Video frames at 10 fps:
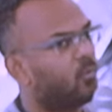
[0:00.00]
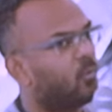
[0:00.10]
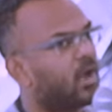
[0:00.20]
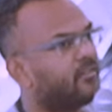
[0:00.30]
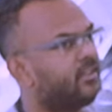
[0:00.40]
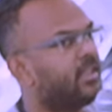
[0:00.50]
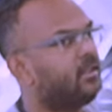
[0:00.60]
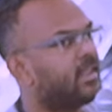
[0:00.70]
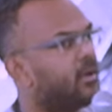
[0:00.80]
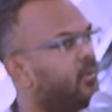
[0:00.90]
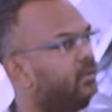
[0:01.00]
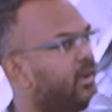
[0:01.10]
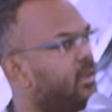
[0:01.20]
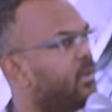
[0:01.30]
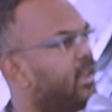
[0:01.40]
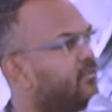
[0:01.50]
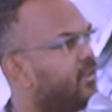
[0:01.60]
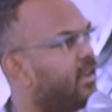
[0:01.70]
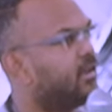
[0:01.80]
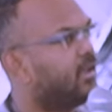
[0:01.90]
one of the things that we really
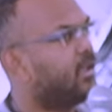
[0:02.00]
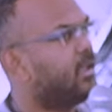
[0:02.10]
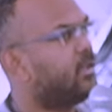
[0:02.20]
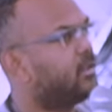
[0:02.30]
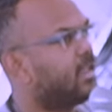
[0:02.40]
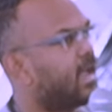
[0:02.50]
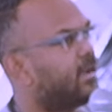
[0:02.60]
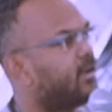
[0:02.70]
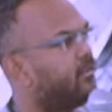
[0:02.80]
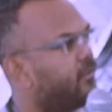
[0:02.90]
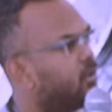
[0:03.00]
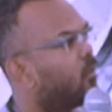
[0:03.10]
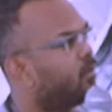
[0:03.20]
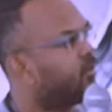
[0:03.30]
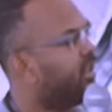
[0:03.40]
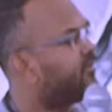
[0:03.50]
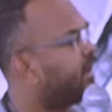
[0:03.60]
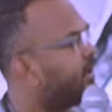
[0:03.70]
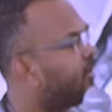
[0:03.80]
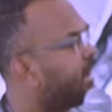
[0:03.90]
believe in is that if you want to
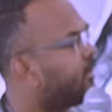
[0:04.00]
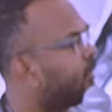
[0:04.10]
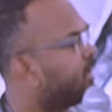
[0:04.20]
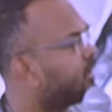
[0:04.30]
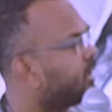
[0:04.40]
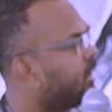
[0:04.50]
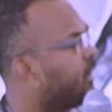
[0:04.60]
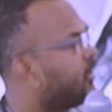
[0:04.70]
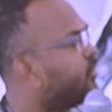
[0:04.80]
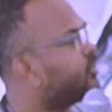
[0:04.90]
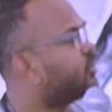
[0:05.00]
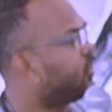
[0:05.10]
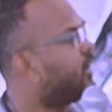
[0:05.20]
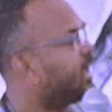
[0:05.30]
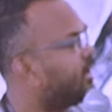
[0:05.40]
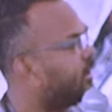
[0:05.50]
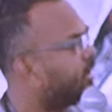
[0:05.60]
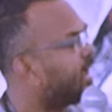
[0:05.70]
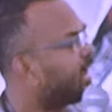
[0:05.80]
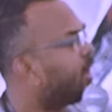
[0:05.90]
defend your networks, you should
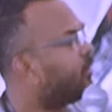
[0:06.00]
understand how